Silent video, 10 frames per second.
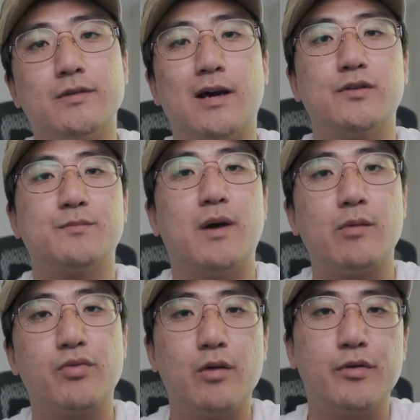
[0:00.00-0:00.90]
That was
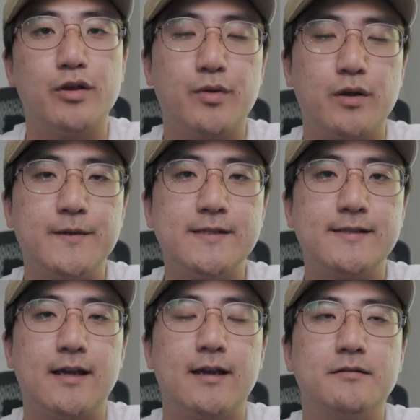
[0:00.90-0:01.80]
my primary
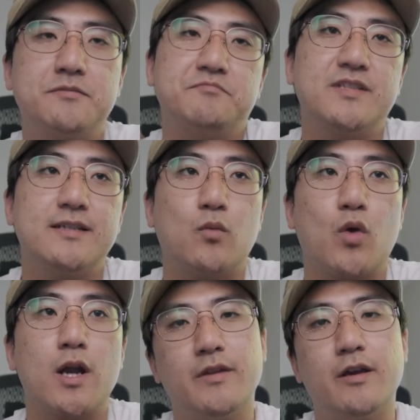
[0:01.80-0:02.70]
purpose and it didn't
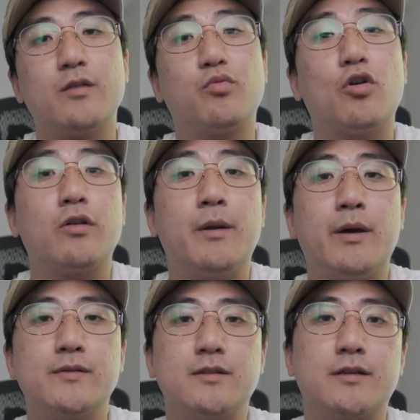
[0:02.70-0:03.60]
work. The other program
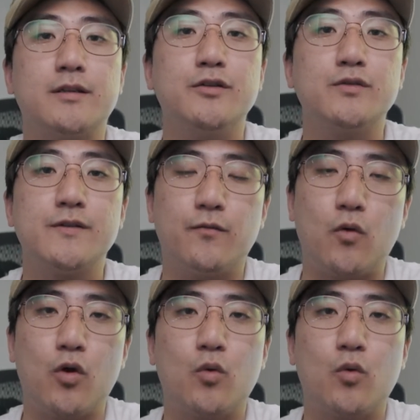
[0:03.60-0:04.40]
I was looking to use it for